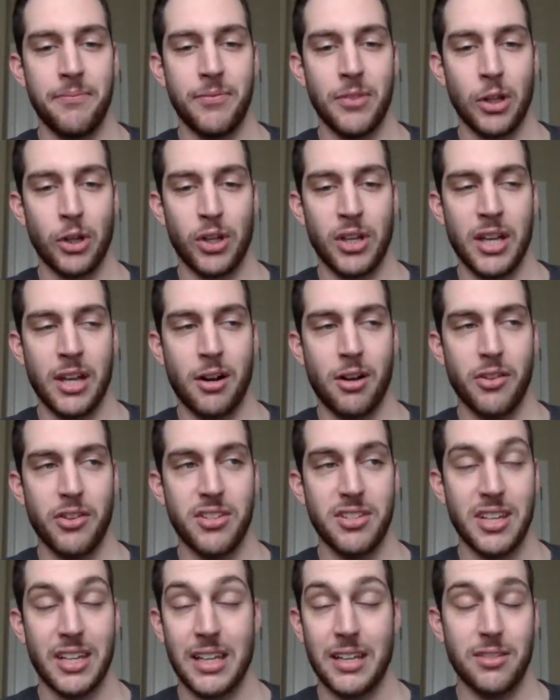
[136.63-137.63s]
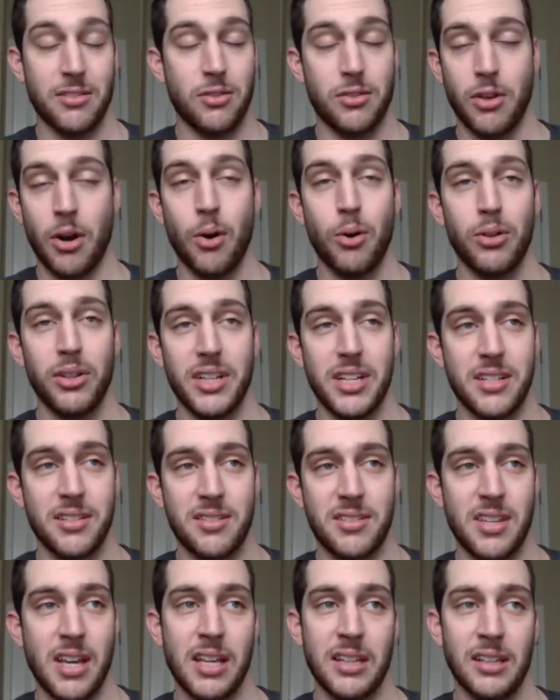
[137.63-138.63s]
looking at all these like totally
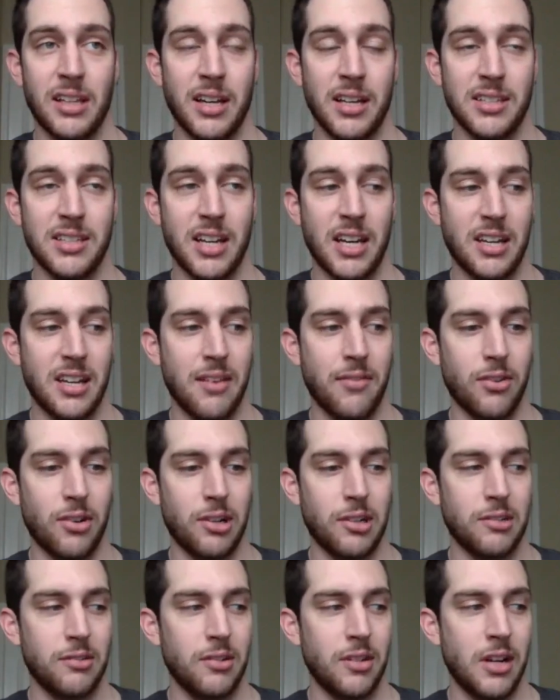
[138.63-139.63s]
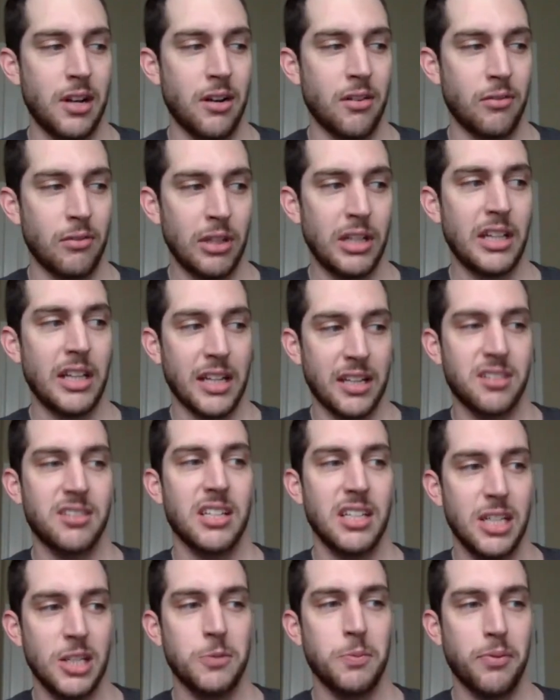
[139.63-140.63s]
insane lights. I'd never really like
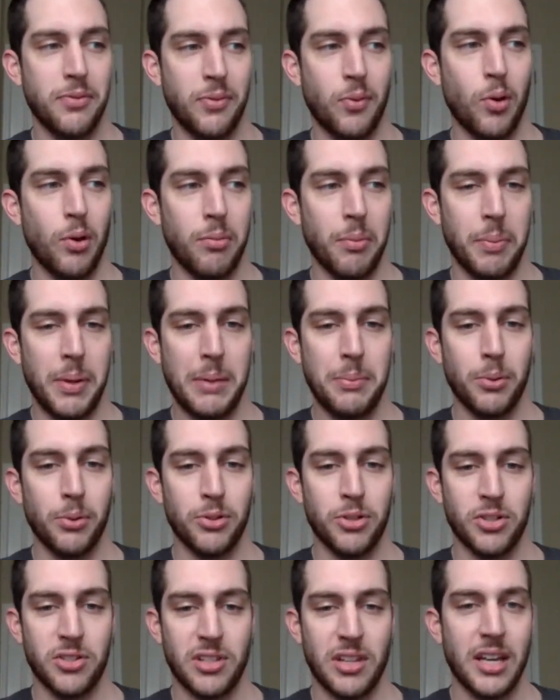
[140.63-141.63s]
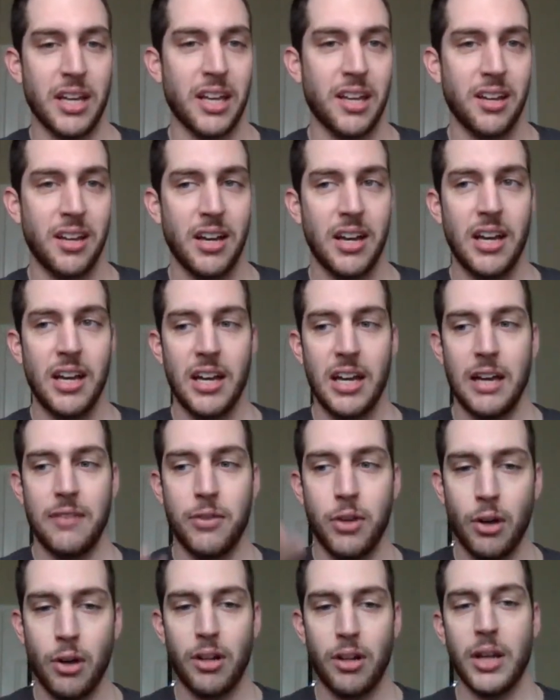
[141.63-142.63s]
seen these before, but people just like, if
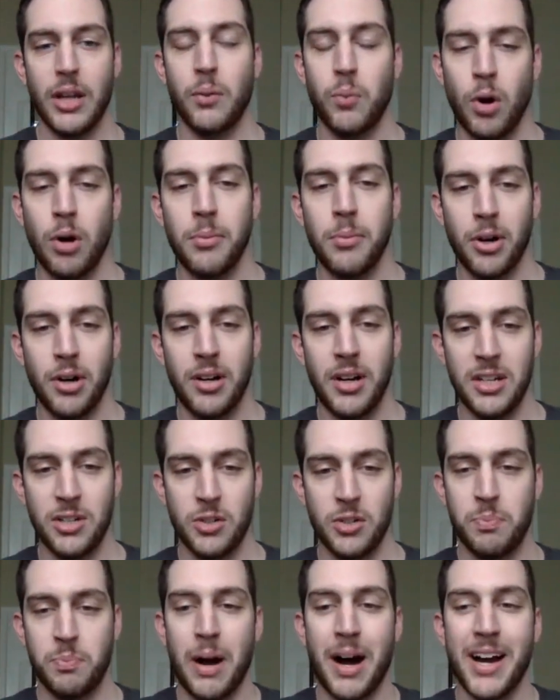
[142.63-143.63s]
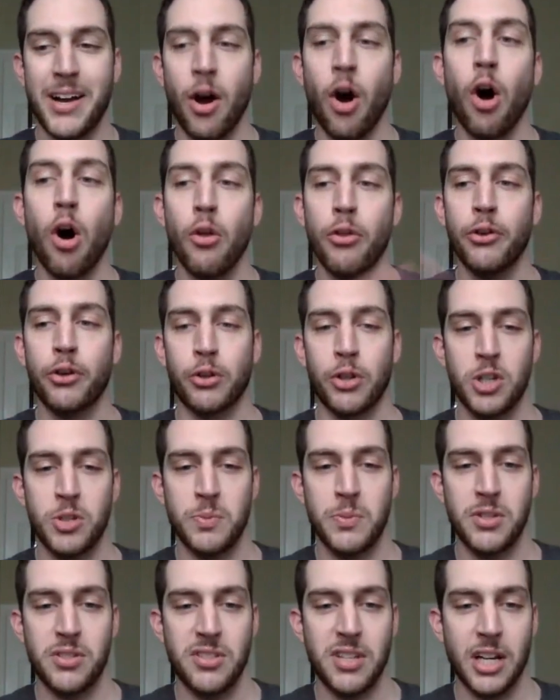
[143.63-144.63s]
you go to like Walmart and just buy all the
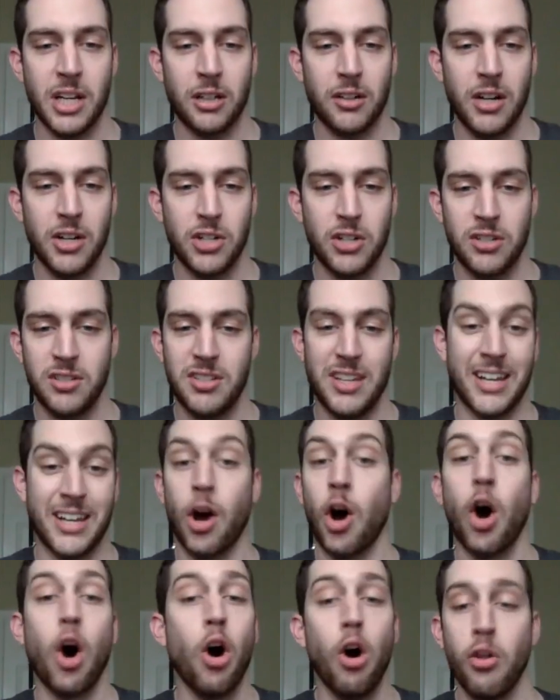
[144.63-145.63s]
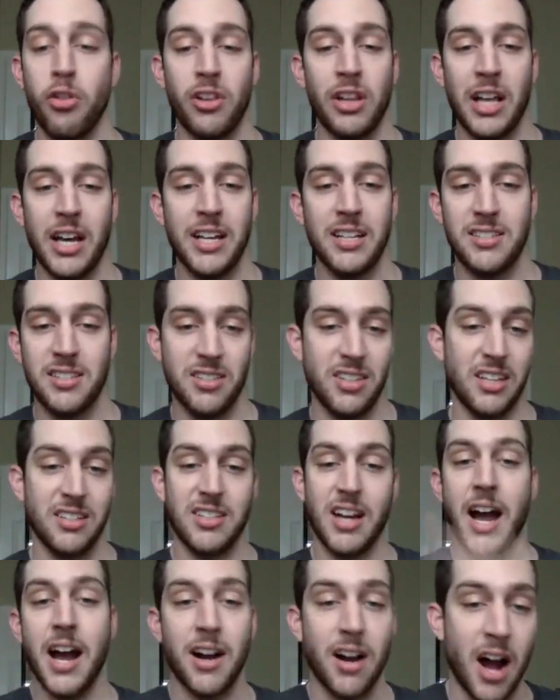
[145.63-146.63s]
Christmas decorations, like all the lights in the
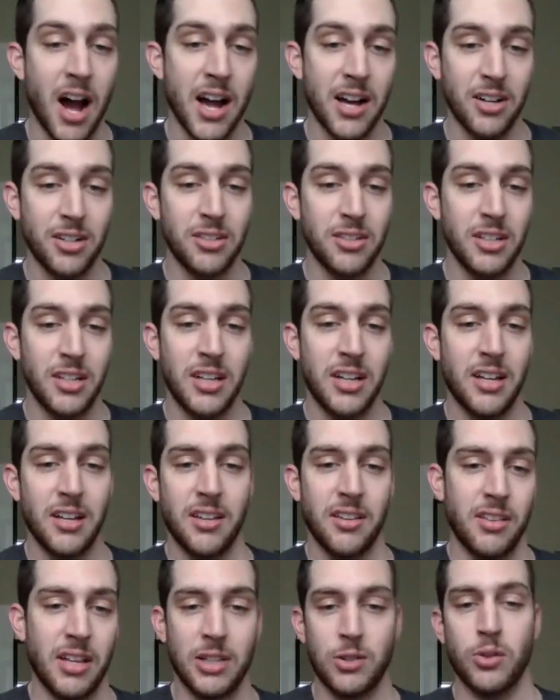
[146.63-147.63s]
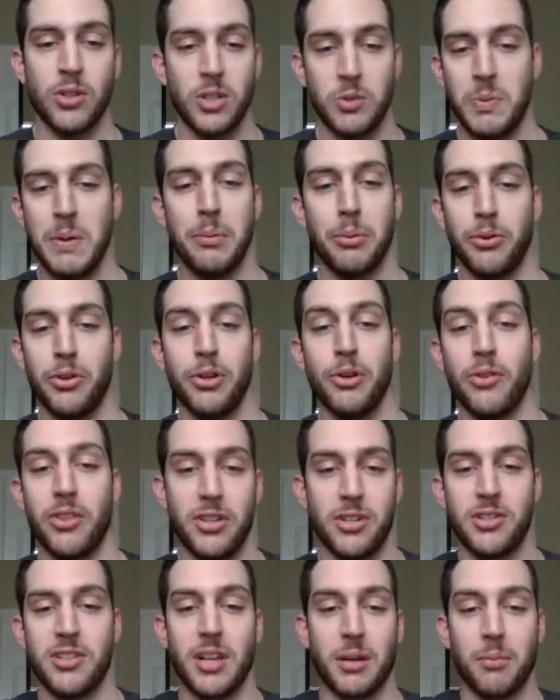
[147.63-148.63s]
entire aisle, that's what these people do. They just